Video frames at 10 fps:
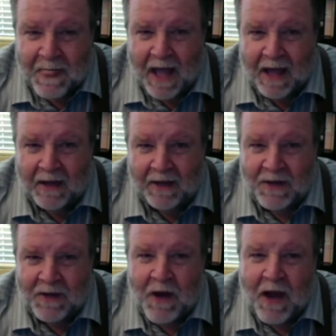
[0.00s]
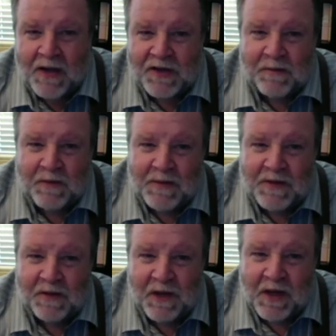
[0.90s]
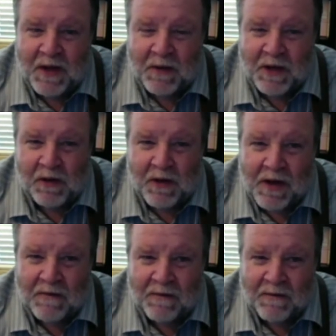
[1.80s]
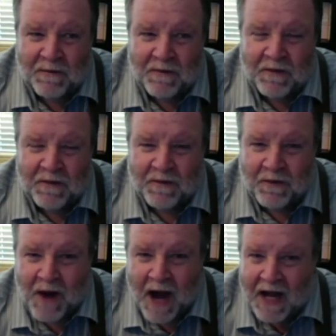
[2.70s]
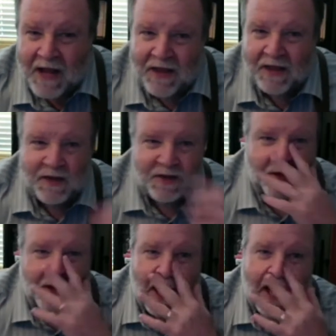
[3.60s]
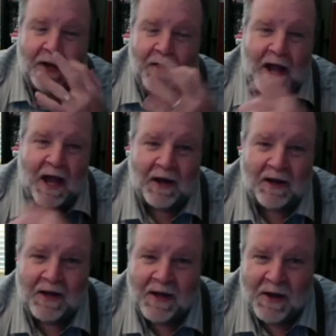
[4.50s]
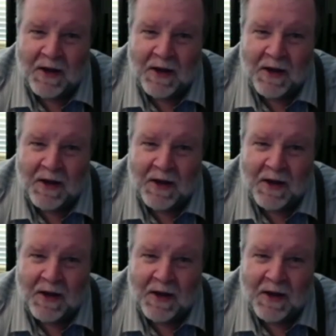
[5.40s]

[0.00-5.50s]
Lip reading: And you know how you sometimes do, Leah, when you're looking for anything that you can hang your hat on.